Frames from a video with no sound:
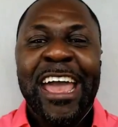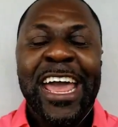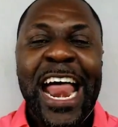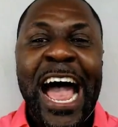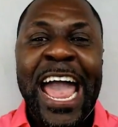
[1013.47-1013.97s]

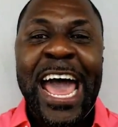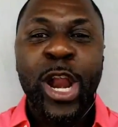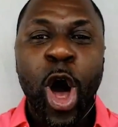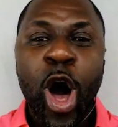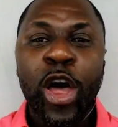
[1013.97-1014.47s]
I had
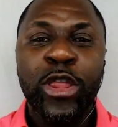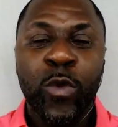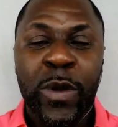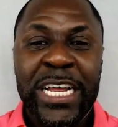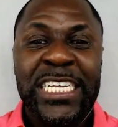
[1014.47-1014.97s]
all the
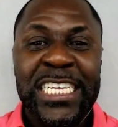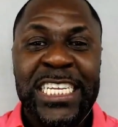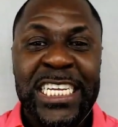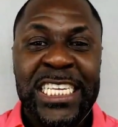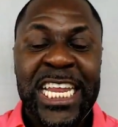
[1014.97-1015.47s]
reasons to
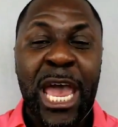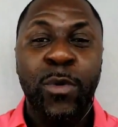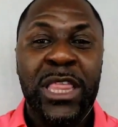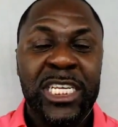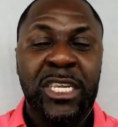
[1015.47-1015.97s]
stay with
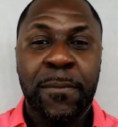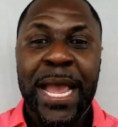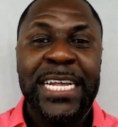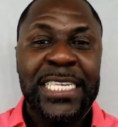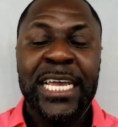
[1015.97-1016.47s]
this
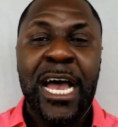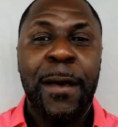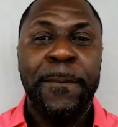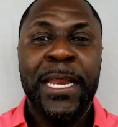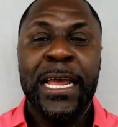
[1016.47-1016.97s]
amazing
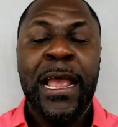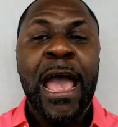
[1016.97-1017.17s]
company.